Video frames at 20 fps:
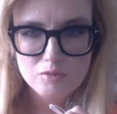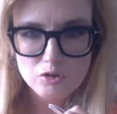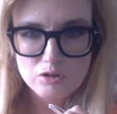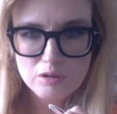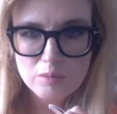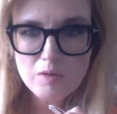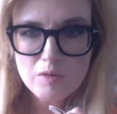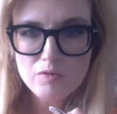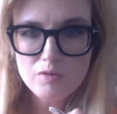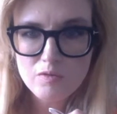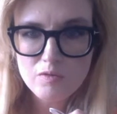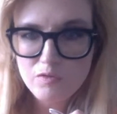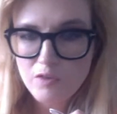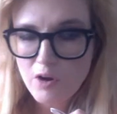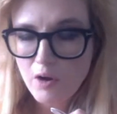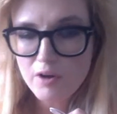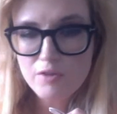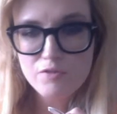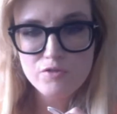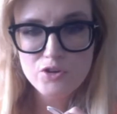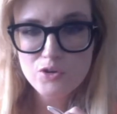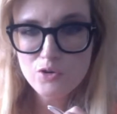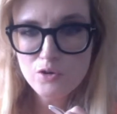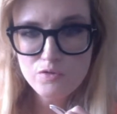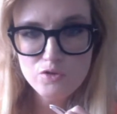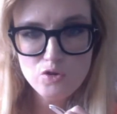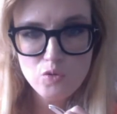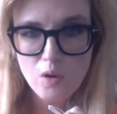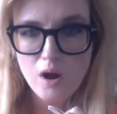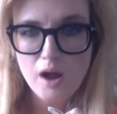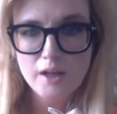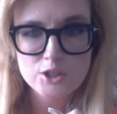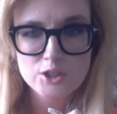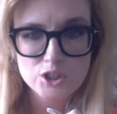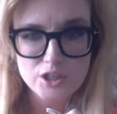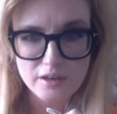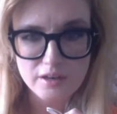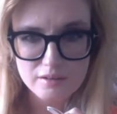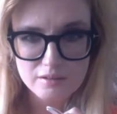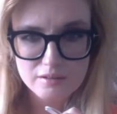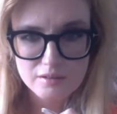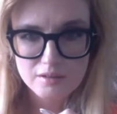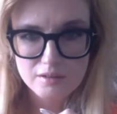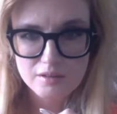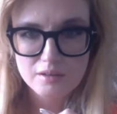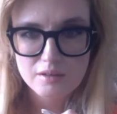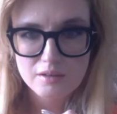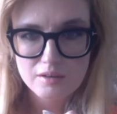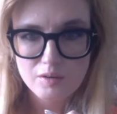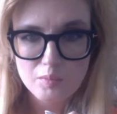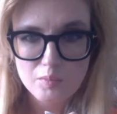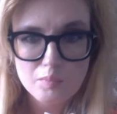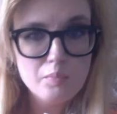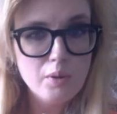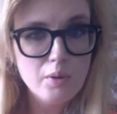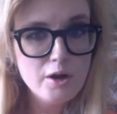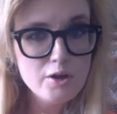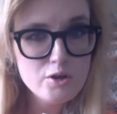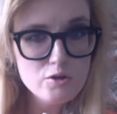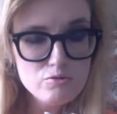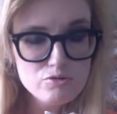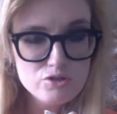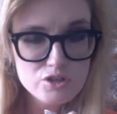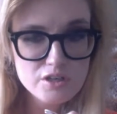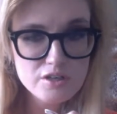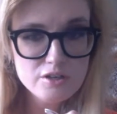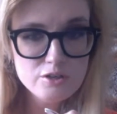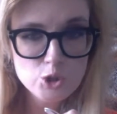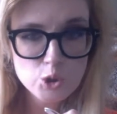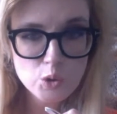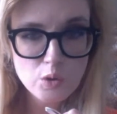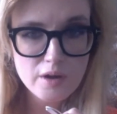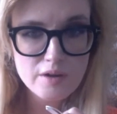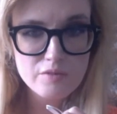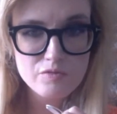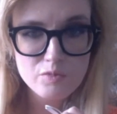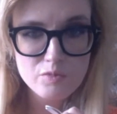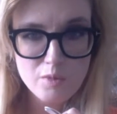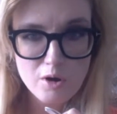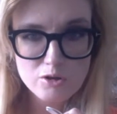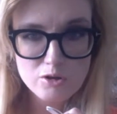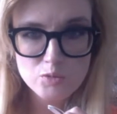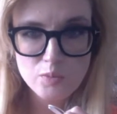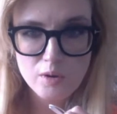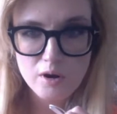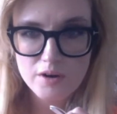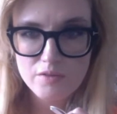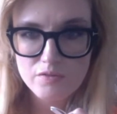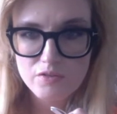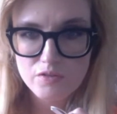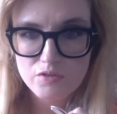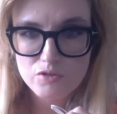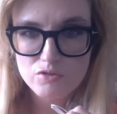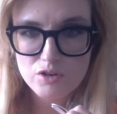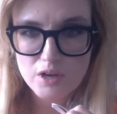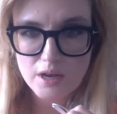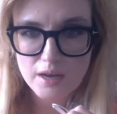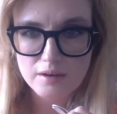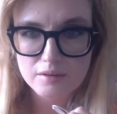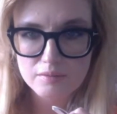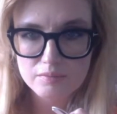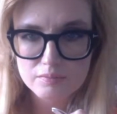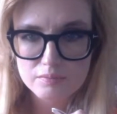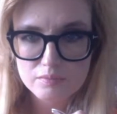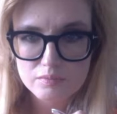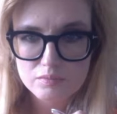So some of very few of you watched it, but you did enjoy it for most part if, if you did.